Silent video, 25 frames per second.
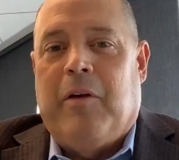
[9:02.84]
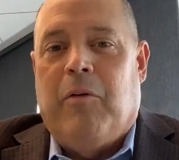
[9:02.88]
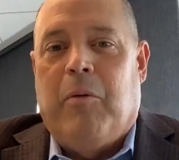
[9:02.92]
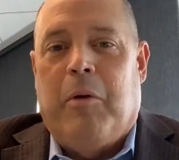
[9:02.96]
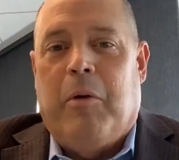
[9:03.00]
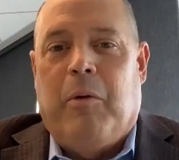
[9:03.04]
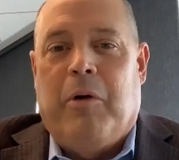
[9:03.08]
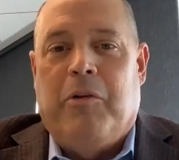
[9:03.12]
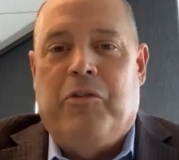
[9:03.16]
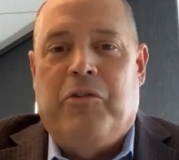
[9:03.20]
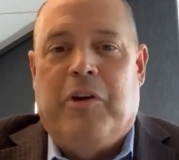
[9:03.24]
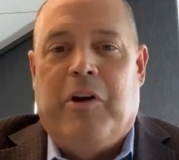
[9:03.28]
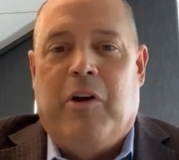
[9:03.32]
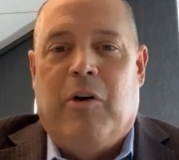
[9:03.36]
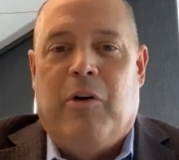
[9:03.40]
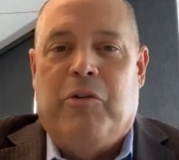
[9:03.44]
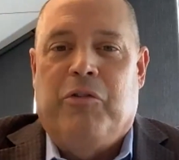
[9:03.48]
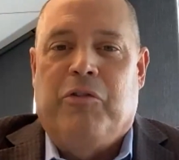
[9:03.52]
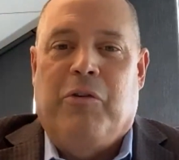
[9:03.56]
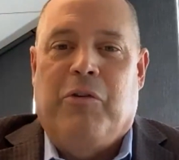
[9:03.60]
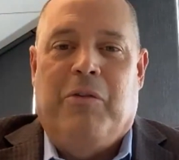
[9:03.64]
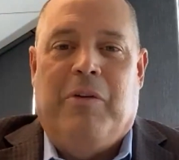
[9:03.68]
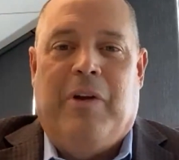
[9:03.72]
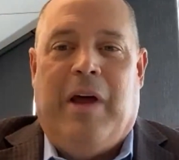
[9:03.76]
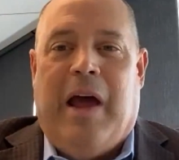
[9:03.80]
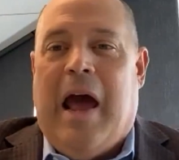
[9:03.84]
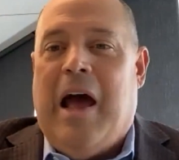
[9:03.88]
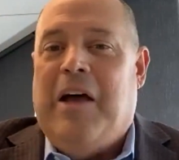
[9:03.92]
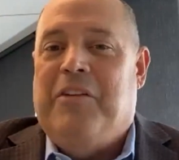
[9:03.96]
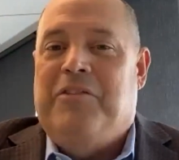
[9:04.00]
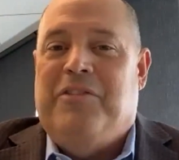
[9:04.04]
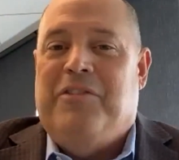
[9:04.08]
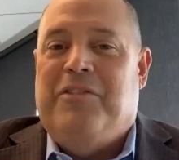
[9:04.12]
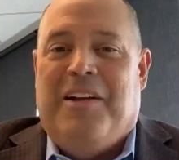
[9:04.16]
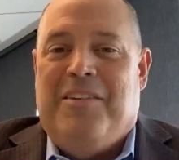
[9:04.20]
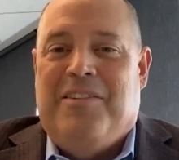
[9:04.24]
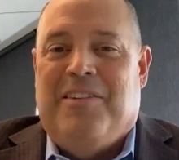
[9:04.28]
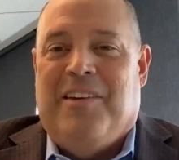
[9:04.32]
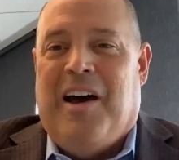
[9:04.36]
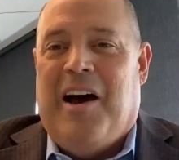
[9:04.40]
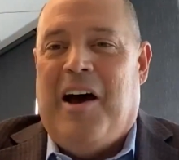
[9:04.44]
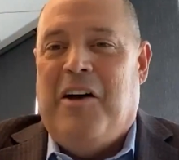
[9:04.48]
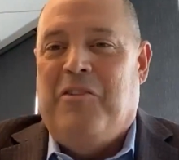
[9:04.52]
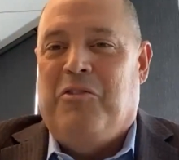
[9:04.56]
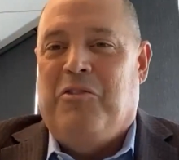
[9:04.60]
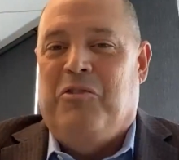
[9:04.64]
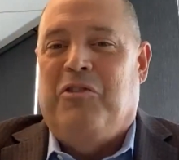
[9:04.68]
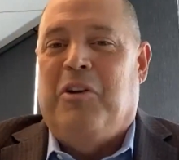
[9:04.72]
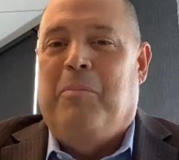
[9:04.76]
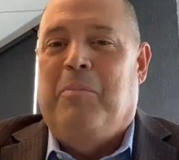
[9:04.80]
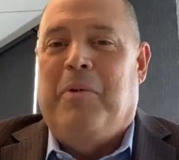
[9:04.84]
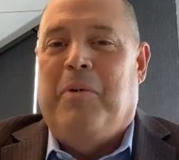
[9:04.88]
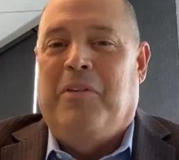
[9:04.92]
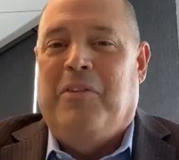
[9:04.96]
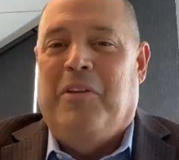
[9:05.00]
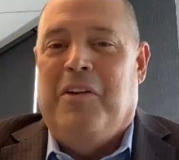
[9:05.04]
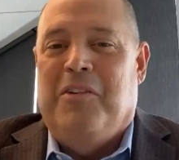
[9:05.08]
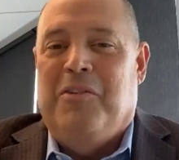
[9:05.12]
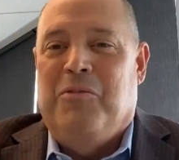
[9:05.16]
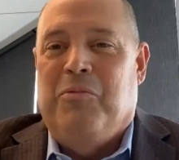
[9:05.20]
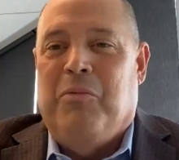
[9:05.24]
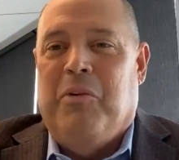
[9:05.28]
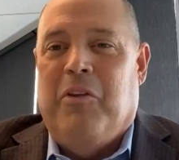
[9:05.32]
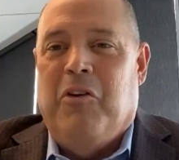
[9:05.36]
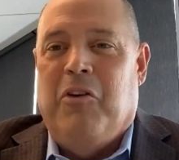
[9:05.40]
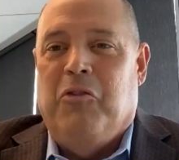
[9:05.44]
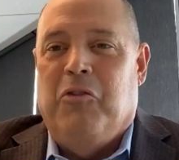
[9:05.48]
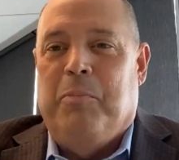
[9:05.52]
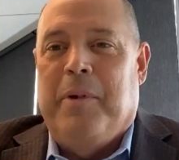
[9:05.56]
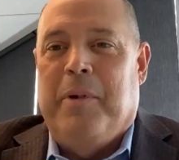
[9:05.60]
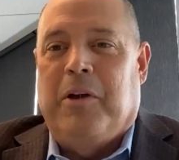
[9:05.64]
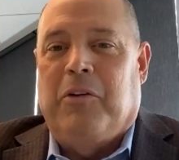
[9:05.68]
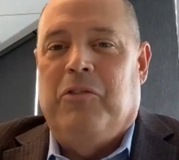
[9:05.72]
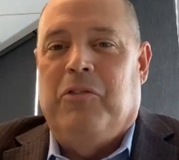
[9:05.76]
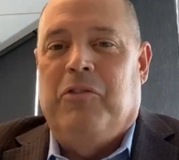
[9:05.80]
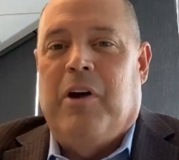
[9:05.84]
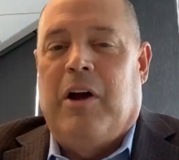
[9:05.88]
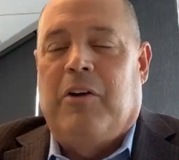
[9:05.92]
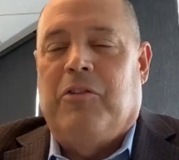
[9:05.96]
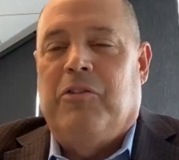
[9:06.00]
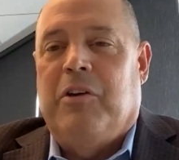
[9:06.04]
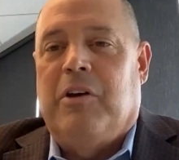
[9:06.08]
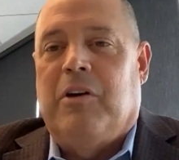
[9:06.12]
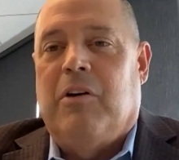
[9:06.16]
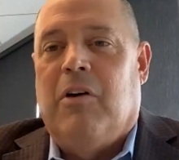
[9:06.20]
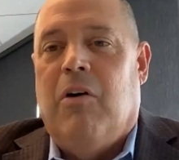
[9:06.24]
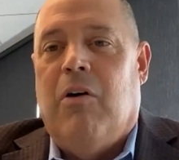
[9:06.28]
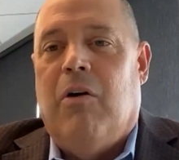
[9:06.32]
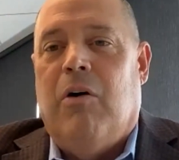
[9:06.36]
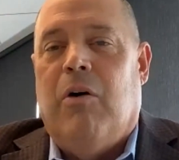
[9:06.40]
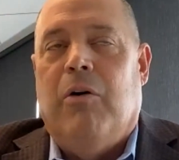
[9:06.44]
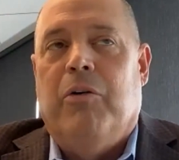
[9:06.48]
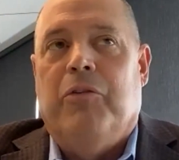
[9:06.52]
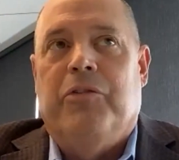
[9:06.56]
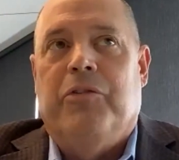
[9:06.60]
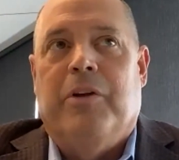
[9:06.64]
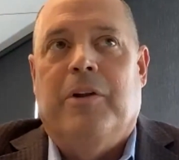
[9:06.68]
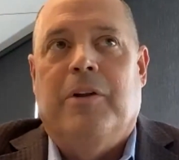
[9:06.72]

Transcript: everyone wants to hear a certain asset size or something that's one of those big, sexy goals.